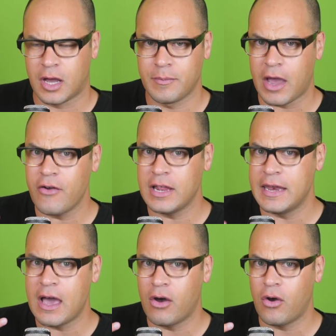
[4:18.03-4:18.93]
I'm currently
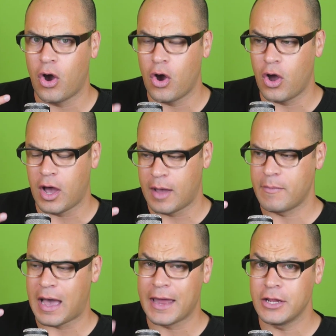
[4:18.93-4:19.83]
now
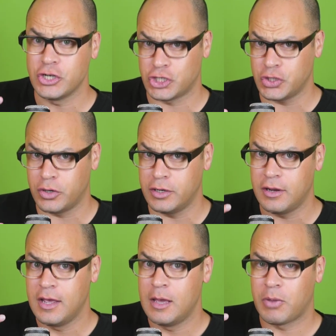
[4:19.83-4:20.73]
uninsured
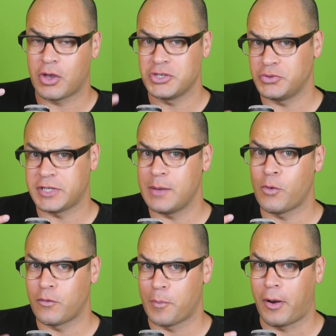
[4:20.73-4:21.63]
because your team
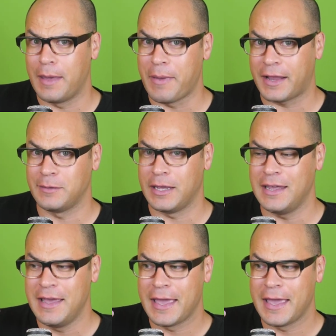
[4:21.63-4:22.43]
won't reply back to me.